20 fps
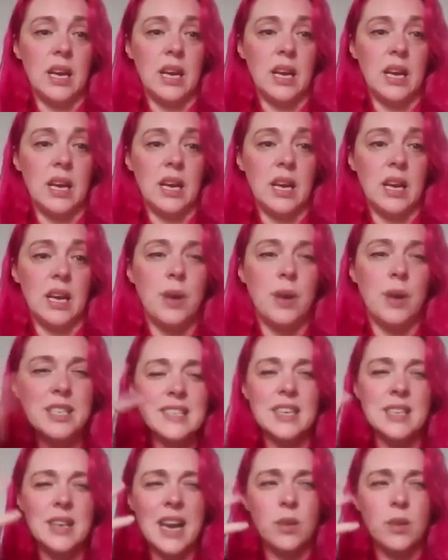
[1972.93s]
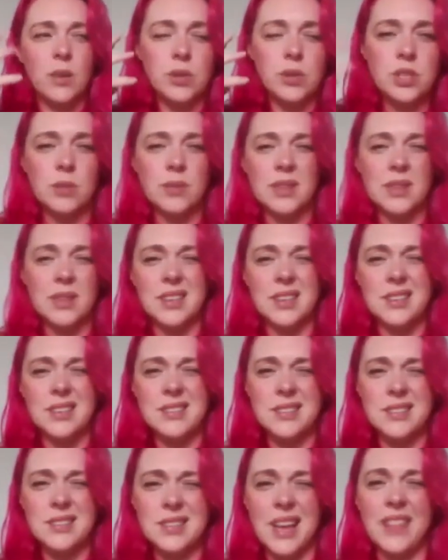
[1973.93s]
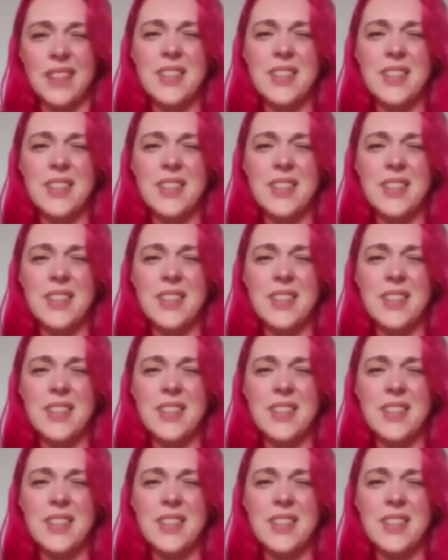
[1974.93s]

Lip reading: So he's conflicted because he kind of wants to, but then